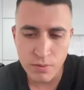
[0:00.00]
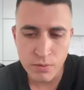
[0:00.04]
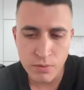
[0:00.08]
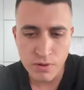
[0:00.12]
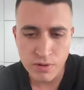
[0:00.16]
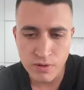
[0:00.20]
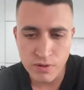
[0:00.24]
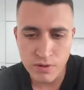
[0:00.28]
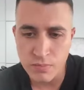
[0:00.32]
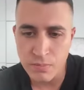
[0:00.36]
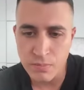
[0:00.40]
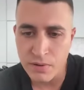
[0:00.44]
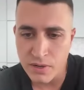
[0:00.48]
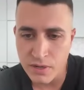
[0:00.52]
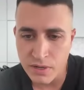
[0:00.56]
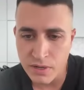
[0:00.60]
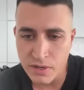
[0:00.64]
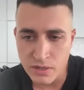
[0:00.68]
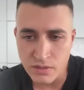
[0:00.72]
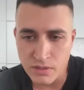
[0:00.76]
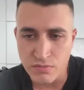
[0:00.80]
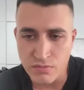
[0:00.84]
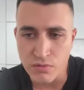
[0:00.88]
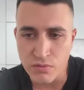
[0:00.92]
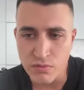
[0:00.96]
own
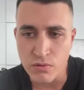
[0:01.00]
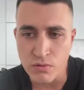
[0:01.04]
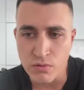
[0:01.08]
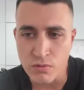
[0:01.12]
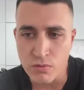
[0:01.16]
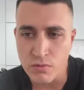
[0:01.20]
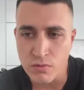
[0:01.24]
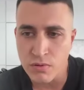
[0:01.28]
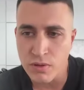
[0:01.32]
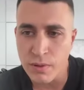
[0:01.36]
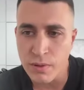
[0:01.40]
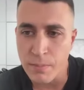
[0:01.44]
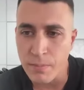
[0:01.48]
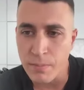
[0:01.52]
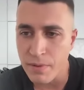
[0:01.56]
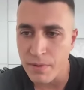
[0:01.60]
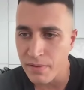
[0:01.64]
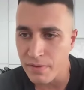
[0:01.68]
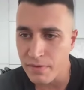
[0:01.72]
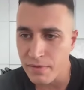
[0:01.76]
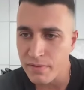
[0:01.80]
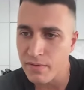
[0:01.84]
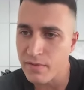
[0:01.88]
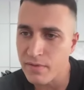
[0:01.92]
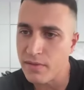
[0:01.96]
experience, for the
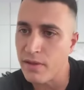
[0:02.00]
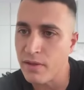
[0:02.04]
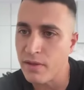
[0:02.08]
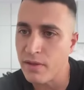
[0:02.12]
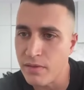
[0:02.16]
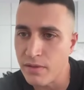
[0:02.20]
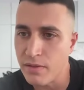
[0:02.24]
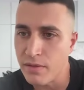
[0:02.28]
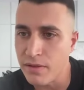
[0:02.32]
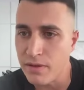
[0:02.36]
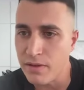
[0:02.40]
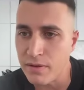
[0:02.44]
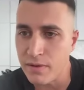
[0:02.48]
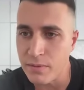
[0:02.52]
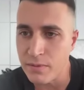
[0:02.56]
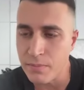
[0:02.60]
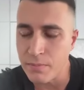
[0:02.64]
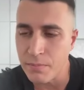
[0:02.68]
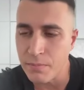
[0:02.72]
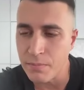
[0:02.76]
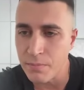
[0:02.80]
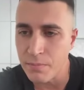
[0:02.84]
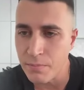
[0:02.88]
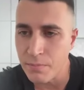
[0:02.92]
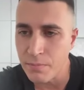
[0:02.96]
best and
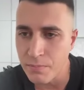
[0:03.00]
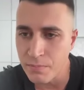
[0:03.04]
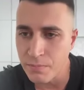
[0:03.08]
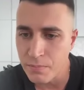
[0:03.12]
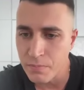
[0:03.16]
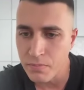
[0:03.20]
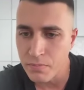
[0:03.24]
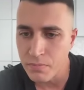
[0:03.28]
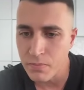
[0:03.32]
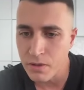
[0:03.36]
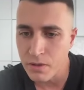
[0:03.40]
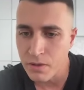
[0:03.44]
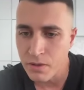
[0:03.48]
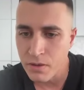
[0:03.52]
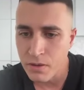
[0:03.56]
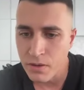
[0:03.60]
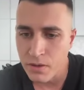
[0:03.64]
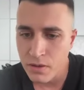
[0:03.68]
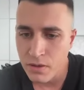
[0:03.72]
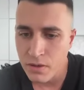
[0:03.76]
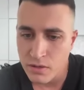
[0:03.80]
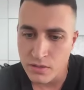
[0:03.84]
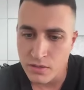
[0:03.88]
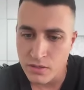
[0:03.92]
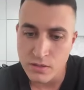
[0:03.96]

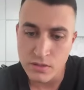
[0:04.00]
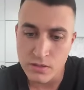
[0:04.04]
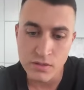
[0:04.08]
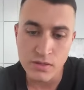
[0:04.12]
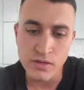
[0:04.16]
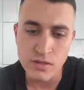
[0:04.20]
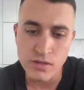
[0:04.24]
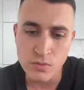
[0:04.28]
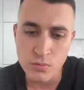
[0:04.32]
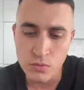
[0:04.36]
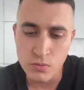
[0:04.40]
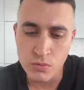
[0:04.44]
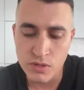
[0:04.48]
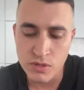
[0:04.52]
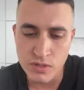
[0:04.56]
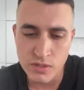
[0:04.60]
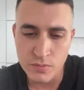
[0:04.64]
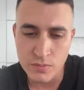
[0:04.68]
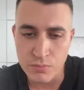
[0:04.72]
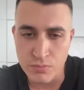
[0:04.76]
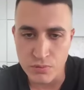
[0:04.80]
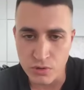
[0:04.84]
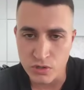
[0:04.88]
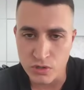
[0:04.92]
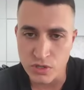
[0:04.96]
the
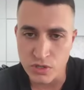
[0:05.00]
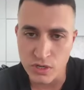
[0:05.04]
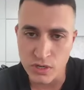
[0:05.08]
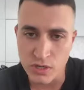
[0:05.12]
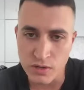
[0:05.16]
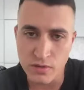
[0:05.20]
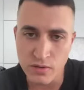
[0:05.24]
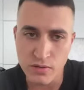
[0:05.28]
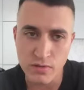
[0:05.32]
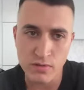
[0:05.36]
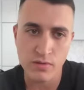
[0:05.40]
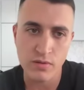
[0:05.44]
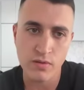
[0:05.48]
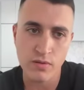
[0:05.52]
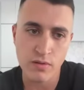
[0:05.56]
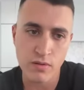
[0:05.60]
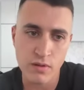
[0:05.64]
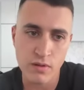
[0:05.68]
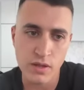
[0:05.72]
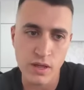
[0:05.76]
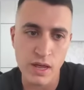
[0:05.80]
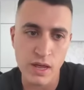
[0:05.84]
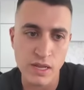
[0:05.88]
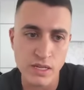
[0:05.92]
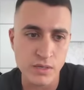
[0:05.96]
smoothest project
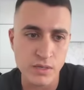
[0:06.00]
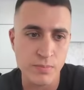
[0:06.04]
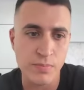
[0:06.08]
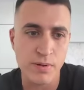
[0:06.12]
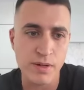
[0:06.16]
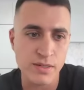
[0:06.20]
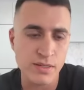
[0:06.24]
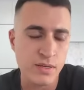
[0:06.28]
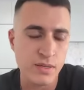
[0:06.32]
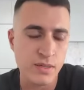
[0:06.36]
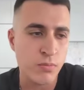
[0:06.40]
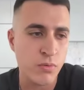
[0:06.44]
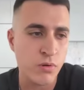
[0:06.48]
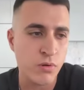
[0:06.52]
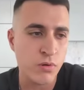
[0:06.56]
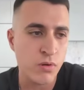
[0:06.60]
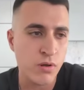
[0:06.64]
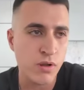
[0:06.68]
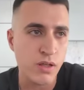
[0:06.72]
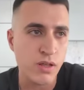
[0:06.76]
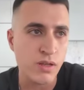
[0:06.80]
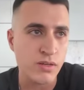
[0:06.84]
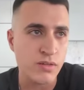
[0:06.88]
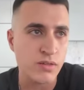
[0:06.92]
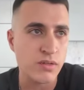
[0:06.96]
as possible
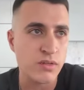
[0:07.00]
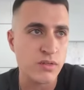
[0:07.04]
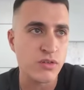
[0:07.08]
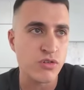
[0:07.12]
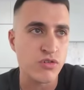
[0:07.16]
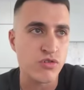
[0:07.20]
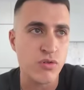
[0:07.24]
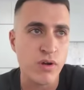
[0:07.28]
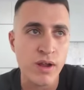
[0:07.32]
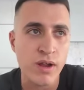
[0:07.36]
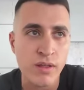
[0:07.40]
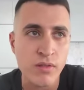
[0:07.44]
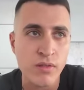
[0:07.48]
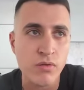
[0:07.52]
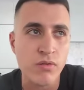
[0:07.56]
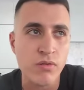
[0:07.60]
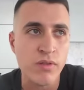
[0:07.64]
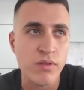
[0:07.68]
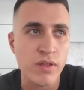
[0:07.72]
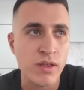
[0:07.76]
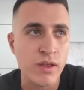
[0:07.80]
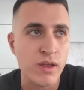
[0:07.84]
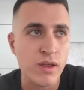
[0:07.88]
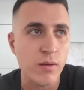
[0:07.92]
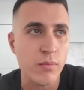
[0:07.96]
is try to
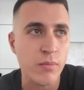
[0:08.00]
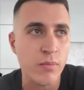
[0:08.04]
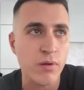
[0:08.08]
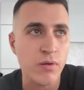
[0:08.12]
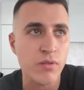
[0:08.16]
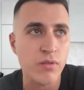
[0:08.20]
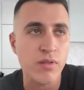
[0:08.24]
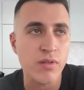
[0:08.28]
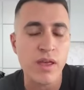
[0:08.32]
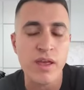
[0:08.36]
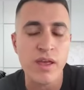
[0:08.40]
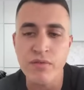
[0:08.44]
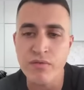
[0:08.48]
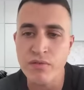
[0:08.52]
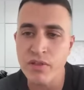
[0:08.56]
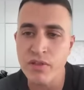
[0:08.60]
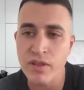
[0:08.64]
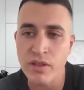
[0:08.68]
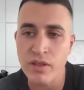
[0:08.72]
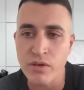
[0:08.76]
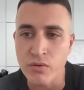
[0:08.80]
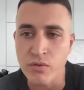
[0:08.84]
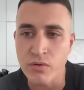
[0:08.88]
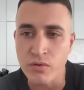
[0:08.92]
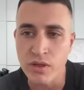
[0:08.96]
think about
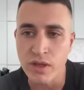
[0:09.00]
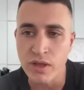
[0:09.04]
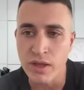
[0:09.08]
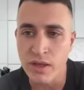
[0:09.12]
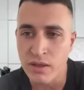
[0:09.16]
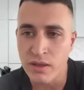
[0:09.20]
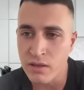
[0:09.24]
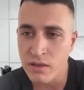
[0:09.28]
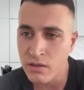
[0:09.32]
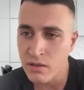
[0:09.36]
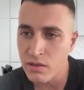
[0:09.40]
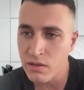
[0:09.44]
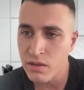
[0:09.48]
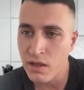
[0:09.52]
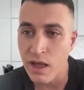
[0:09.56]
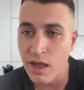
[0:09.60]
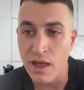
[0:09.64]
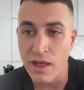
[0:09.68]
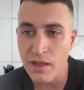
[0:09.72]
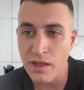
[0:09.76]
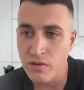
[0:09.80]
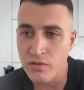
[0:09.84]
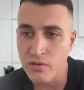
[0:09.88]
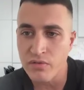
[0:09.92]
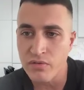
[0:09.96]
everything you can
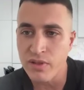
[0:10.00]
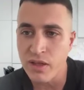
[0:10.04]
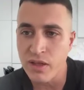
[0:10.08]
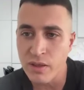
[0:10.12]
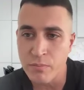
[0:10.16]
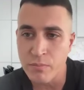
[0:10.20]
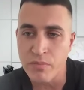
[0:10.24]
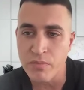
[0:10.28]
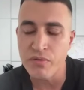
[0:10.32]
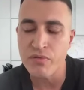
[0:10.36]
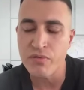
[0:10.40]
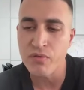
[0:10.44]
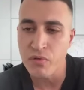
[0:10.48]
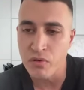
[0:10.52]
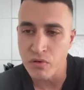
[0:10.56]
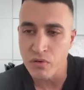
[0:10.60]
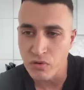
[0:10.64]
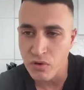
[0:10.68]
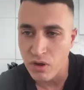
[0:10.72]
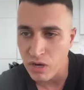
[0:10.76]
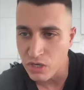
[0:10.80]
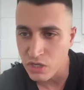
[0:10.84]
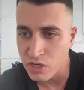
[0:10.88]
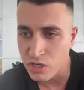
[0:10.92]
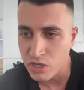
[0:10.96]
ahead of time before you
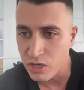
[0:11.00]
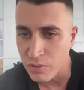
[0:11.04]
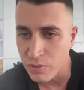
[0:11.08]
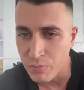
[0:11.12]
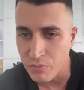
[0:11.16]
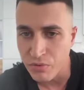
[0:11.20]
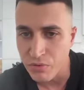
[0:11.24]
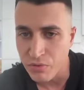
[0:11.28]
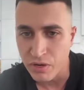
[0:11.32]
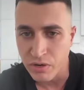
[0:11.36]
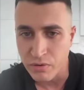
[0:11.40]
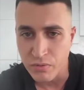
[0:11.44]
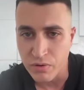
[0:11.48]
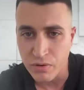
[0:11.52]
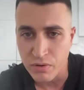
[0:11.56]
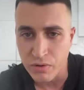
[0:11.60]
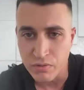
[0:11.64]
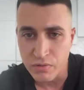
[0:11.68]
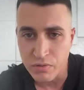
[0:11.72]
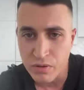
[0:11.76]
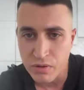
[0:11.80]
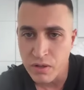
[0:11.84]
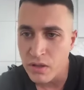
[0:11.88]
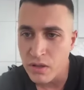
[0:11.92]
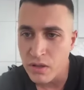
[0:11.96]
actually break ground.